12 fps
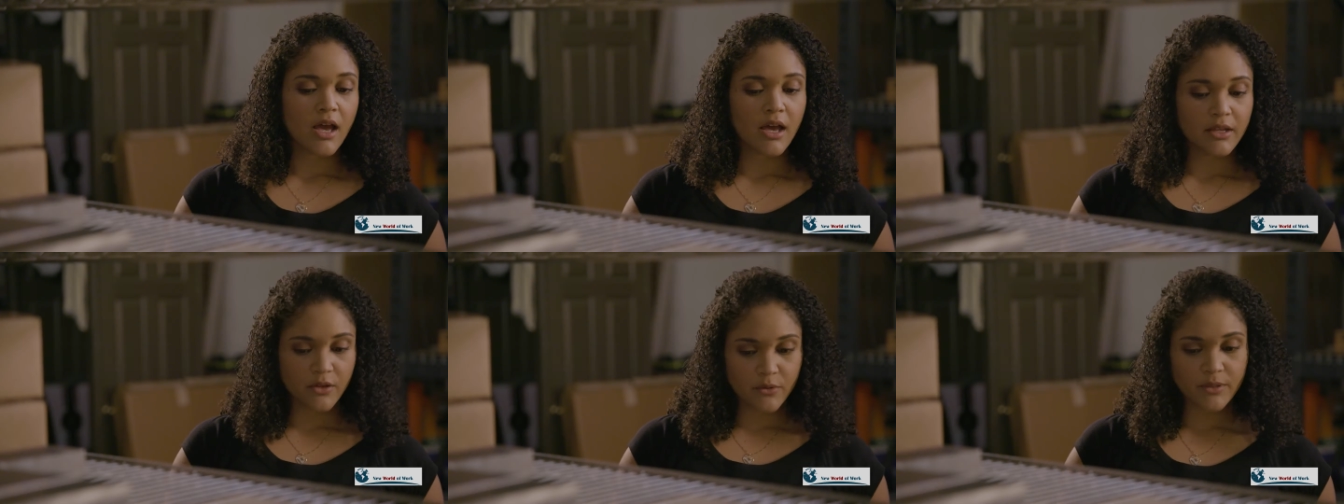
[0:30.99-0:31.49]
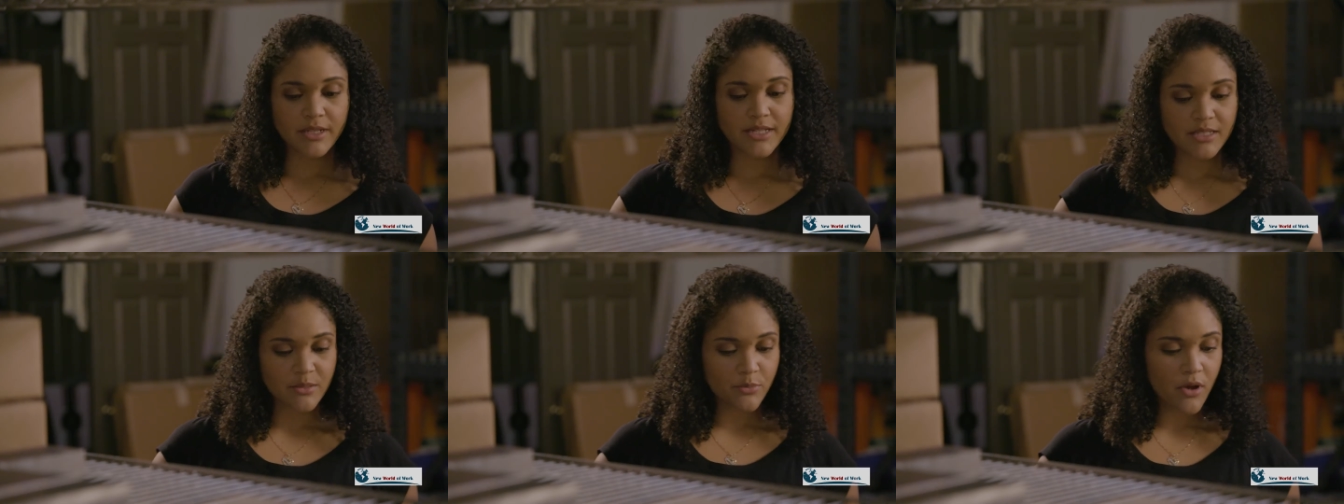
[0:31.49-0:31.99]
I know, and
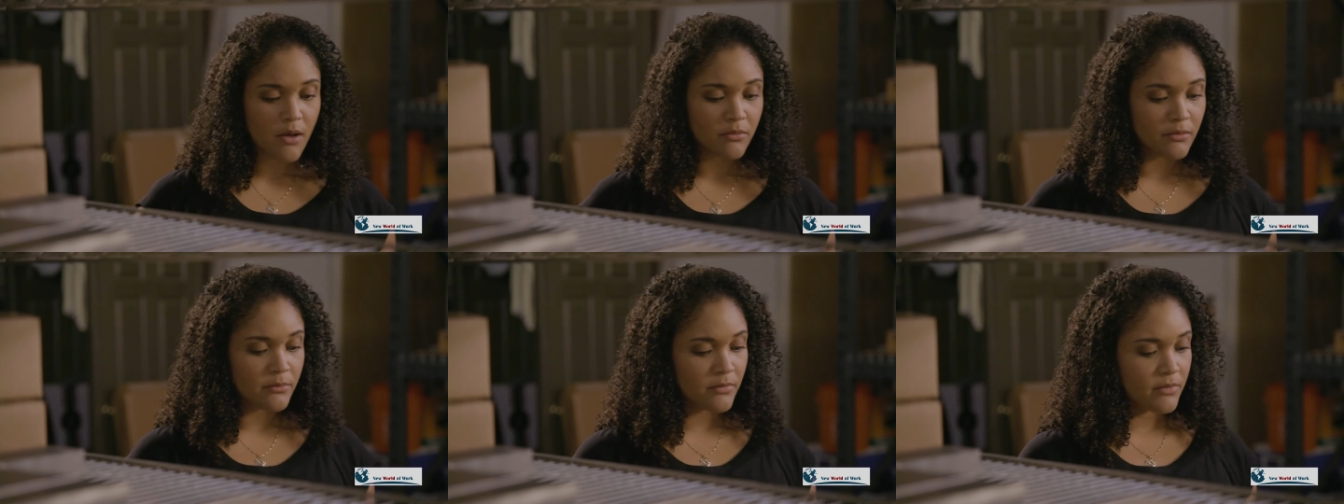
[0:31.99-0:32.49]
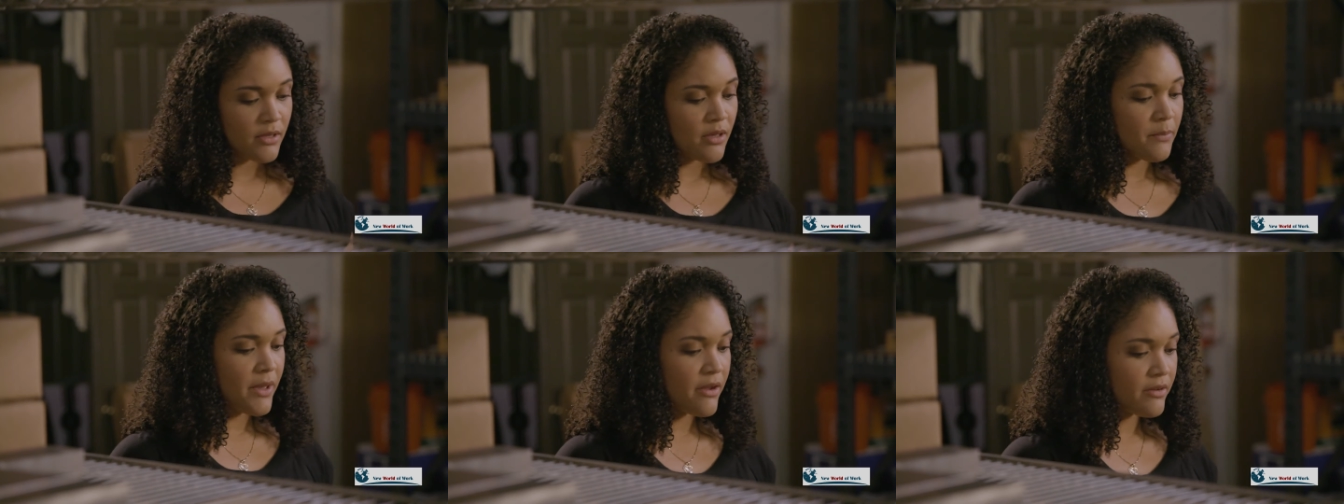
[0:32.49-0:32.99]
that's the problem.
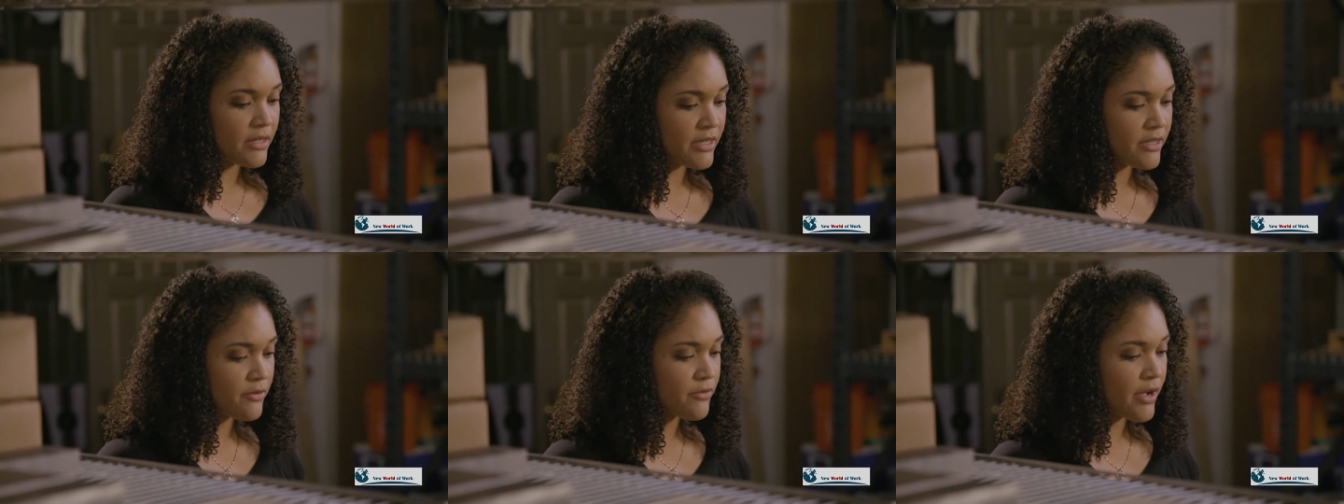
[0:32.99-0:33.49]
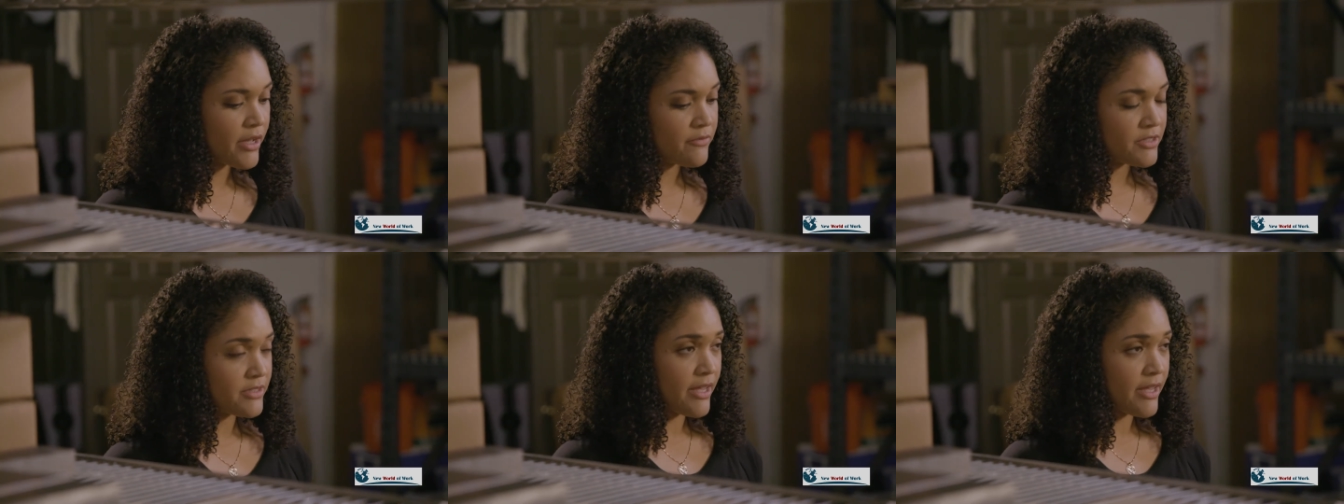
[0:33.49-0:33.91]
Apparently it arrived